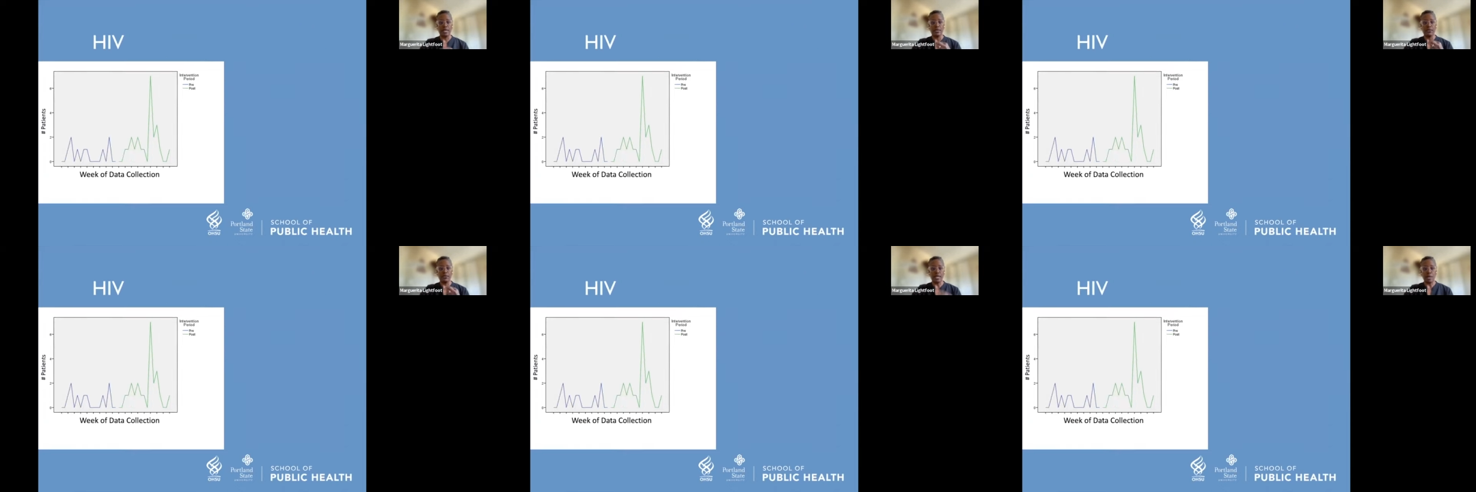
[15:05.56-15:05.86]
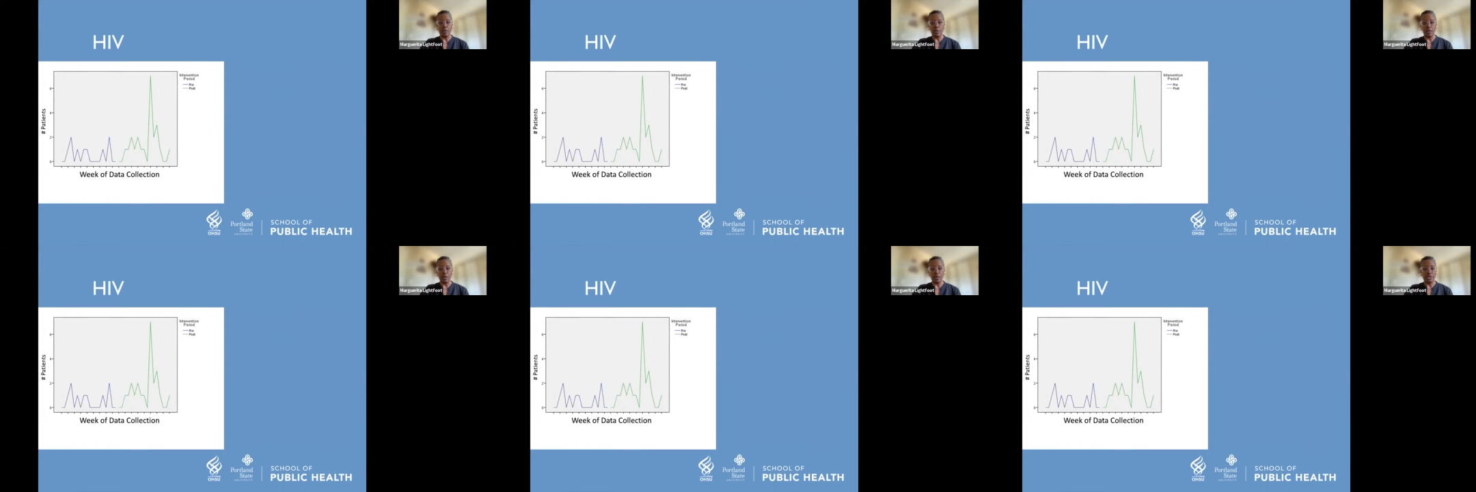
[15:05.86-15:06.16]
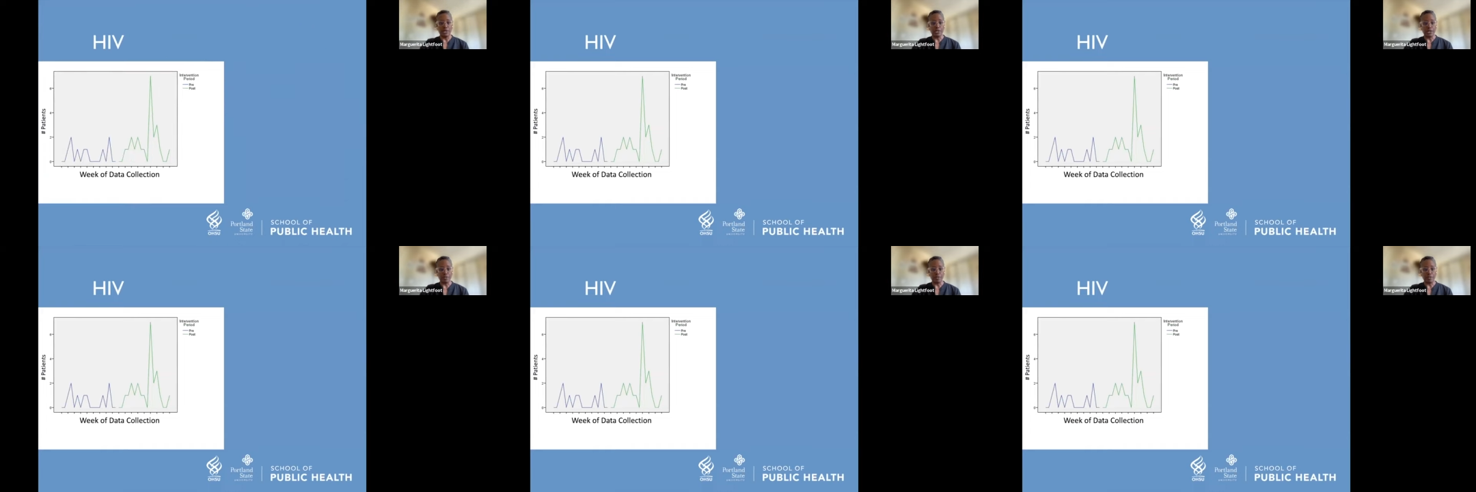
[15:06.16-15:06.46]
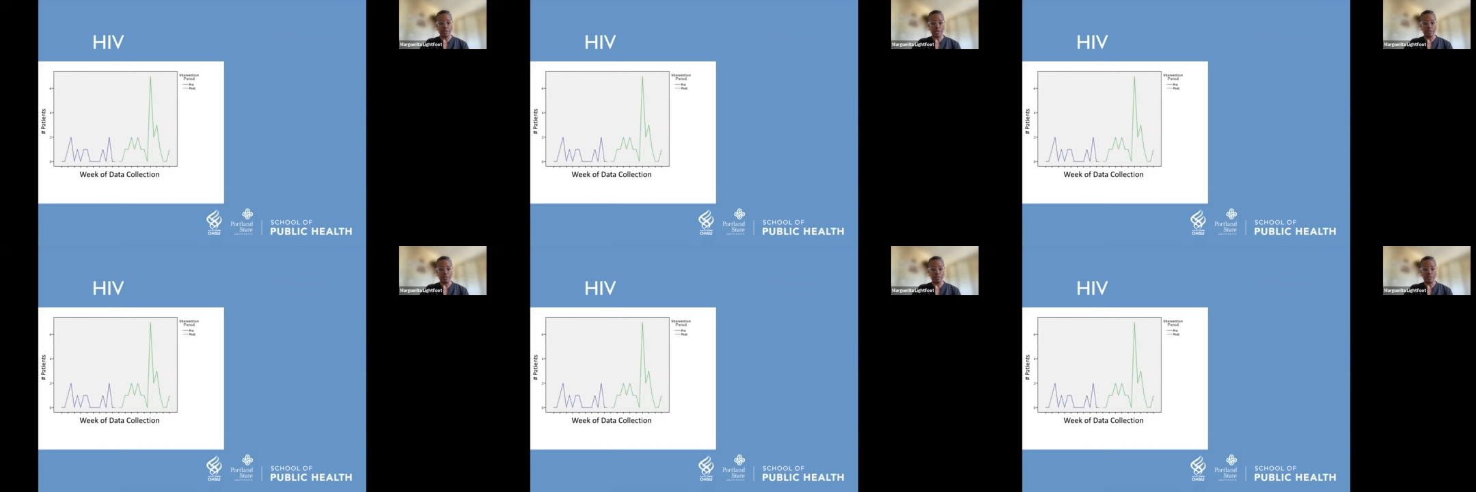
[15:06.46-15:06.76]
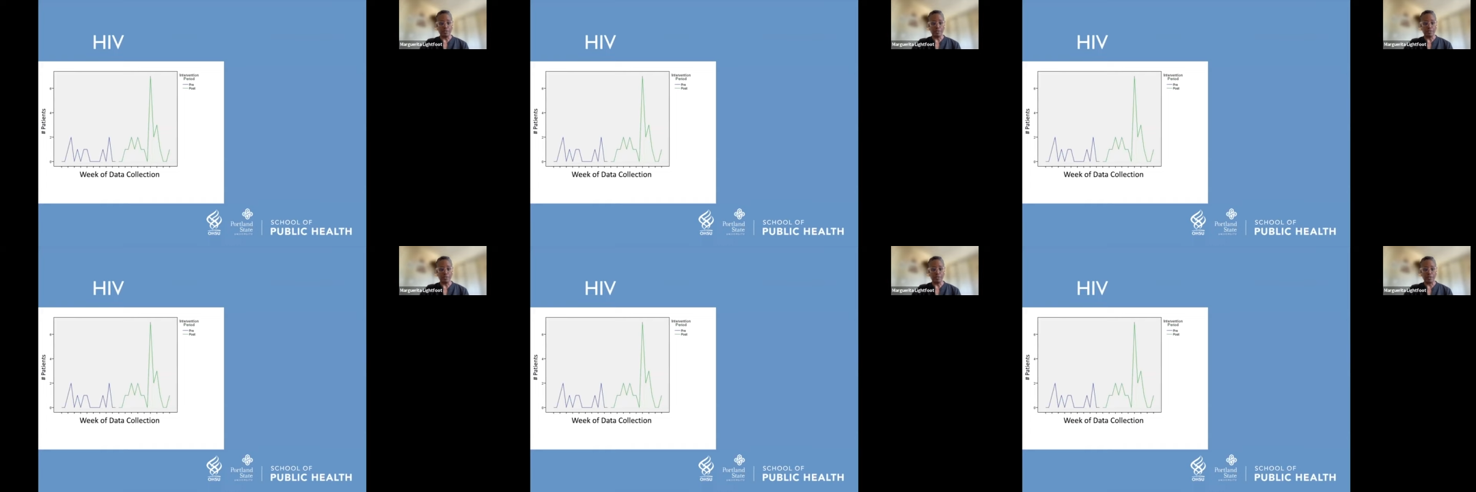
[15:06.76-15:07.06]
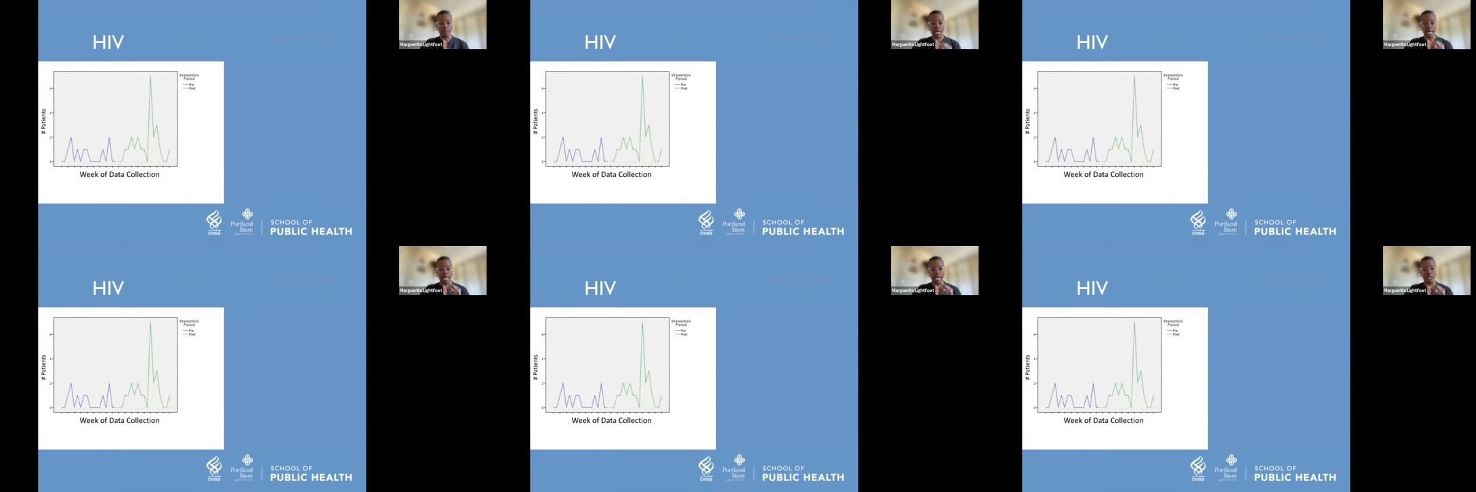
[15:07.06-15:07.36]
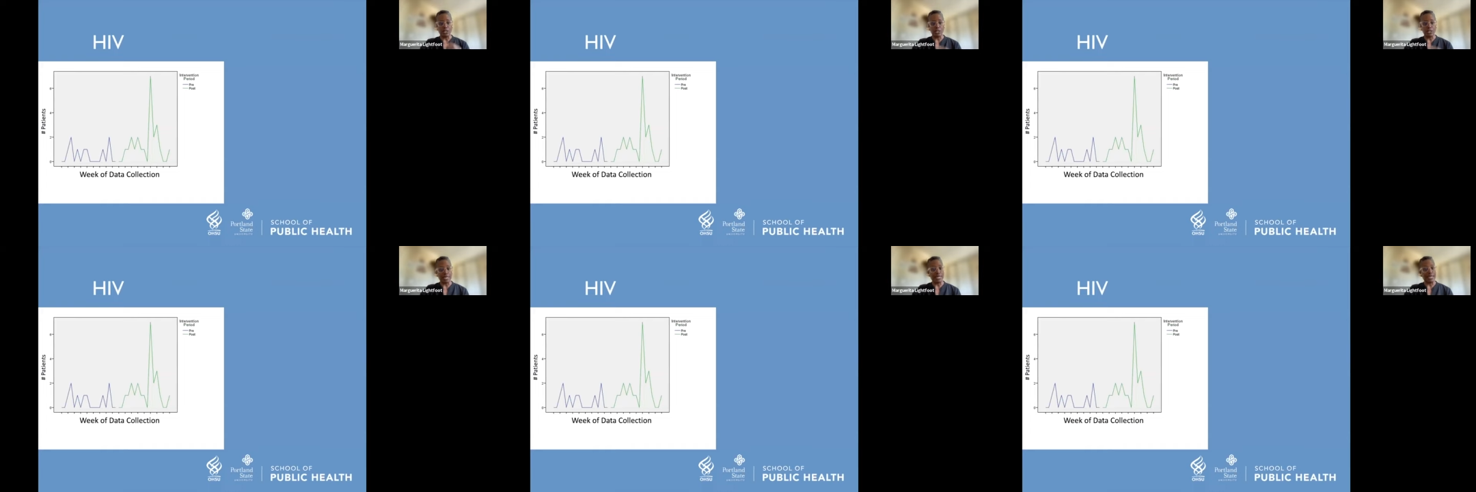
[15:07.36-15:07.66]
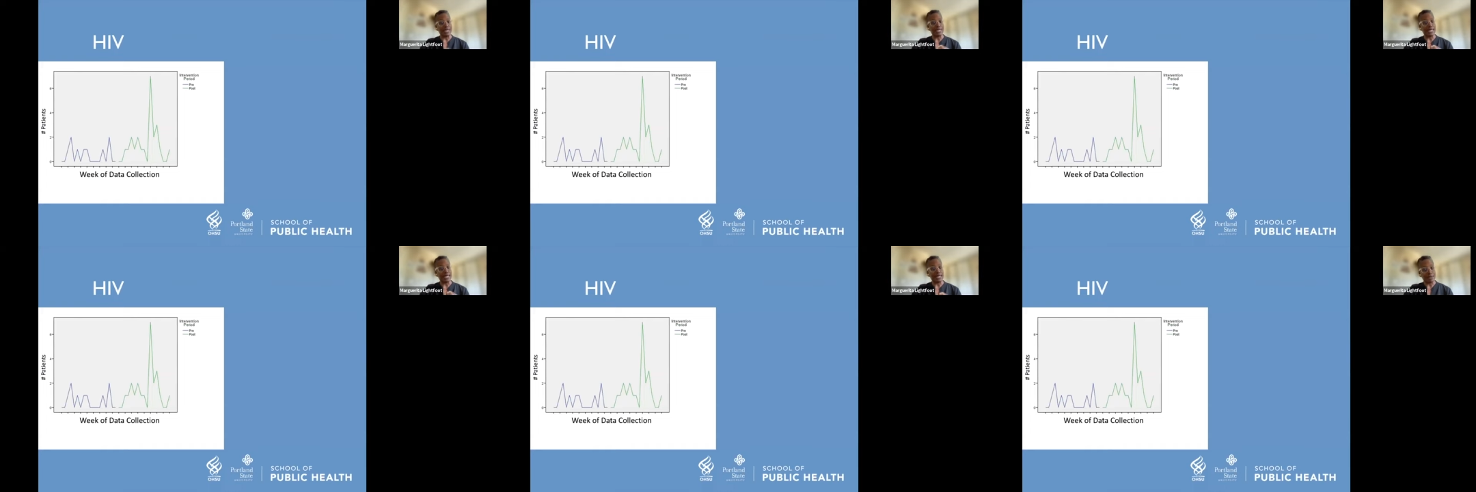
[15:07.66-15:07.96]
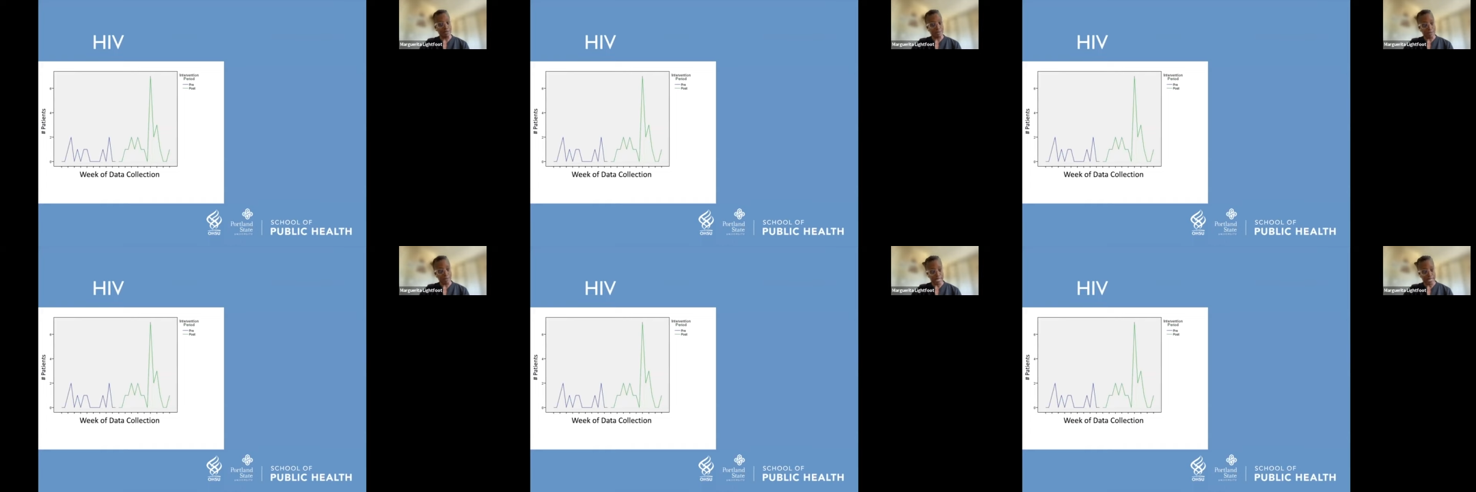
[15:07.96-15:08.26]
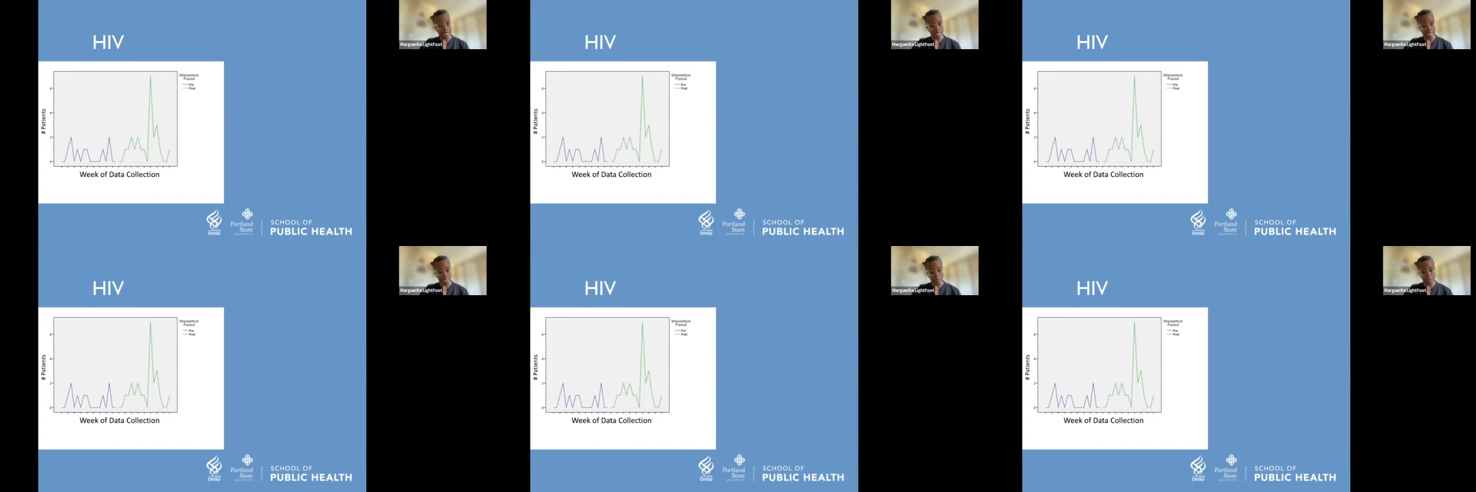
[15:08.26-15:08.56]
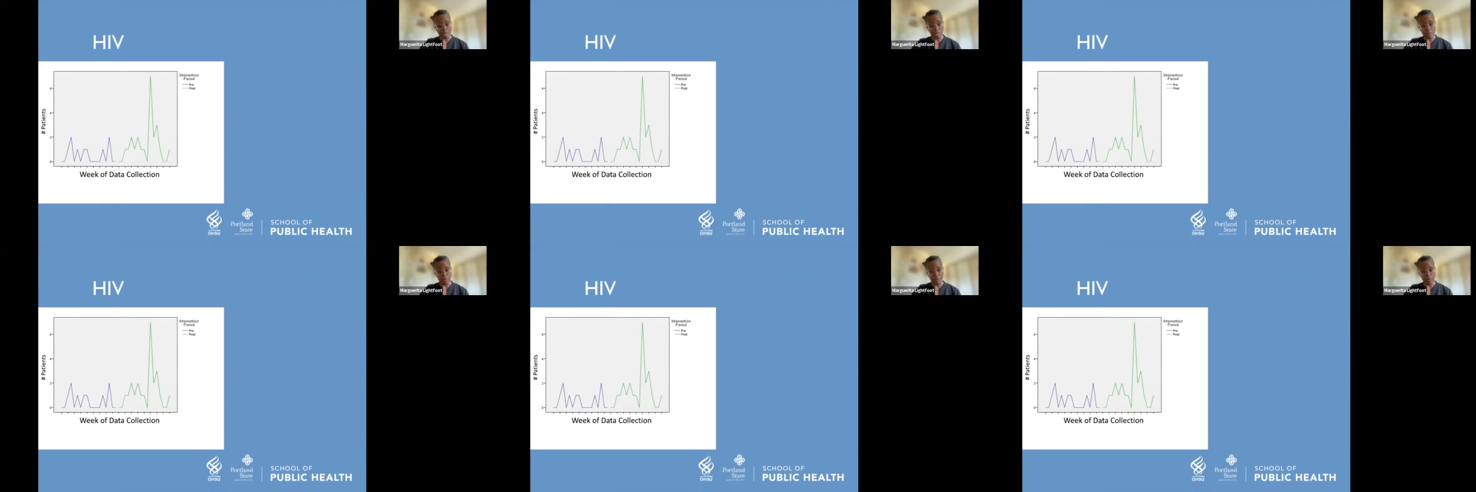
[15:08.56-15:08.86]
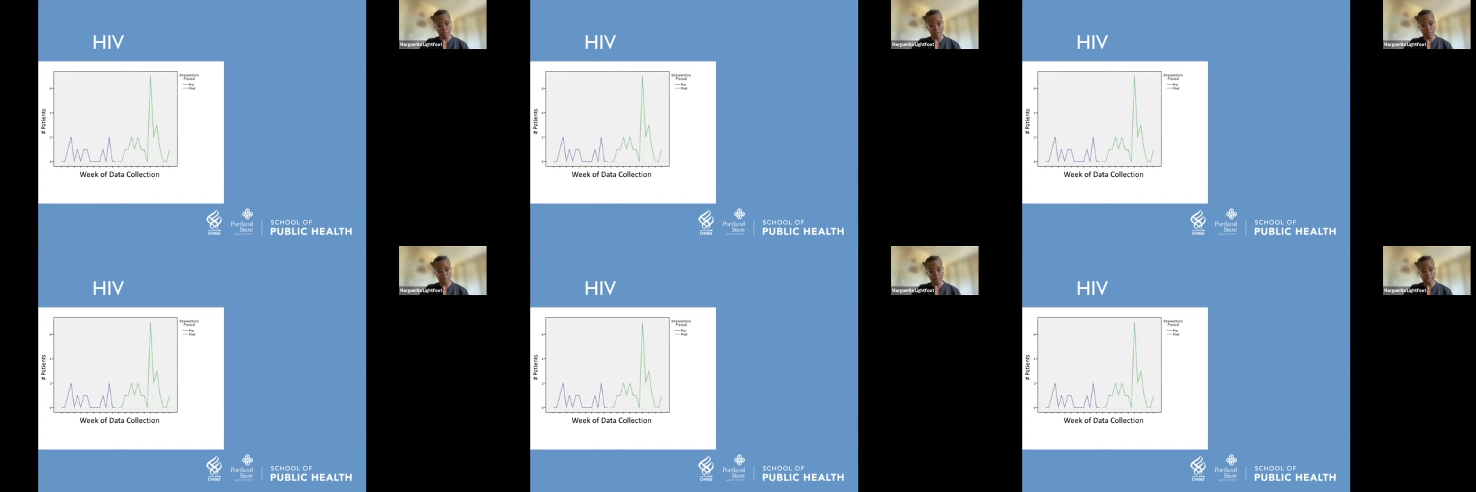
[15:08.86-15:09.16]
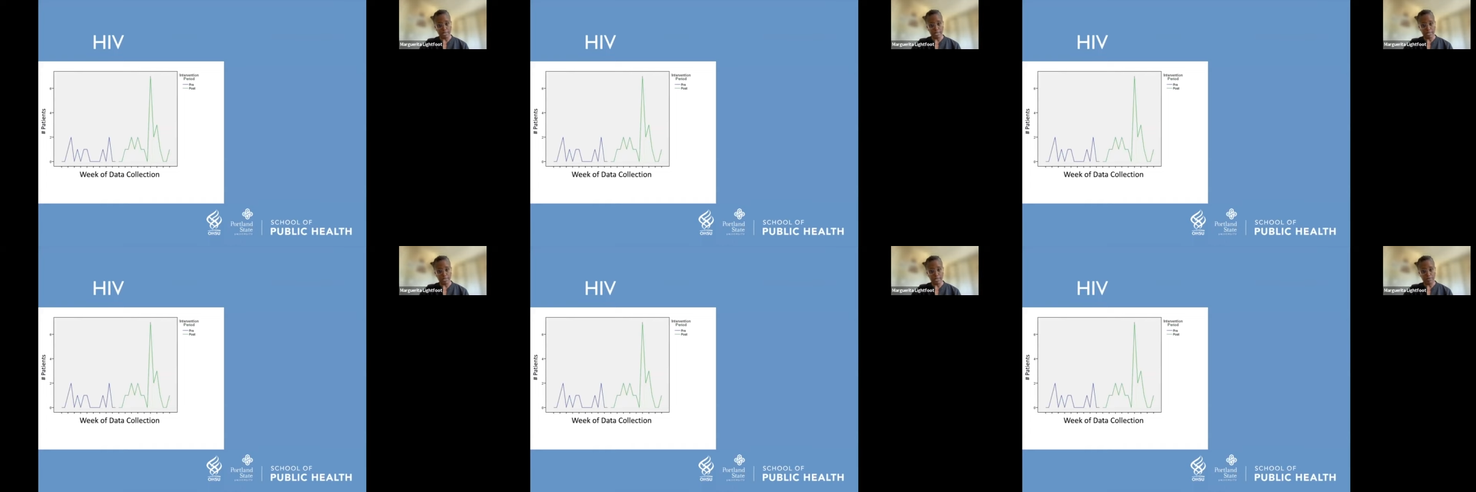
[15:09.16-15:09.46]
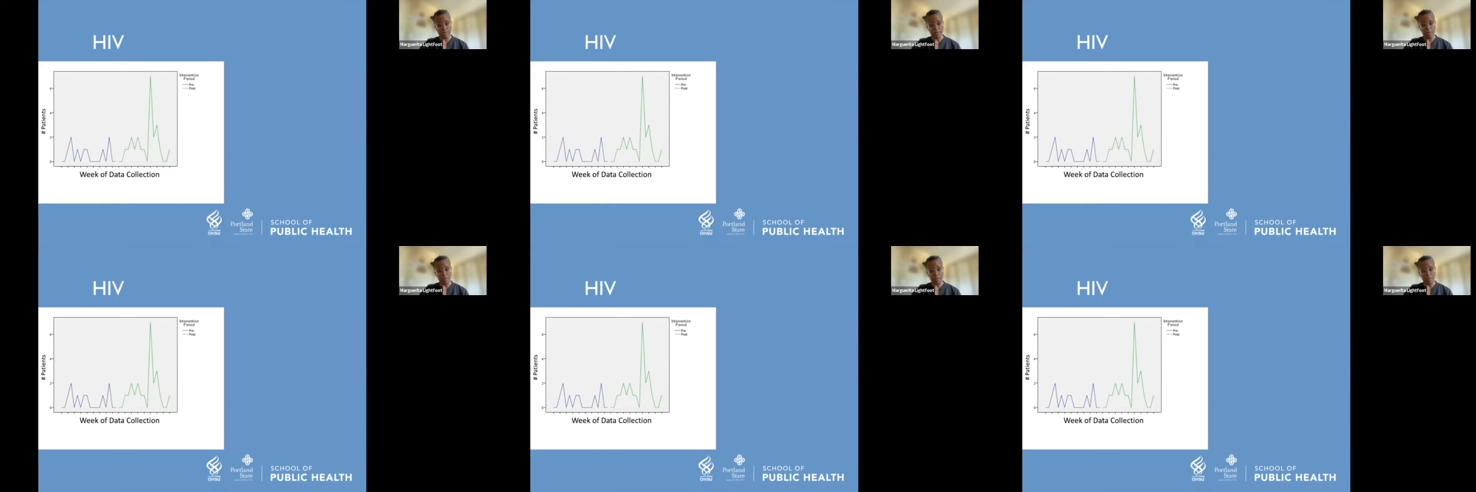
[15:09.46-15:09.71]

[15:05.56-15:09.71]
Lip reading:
No face is visible, so there are no lips to read.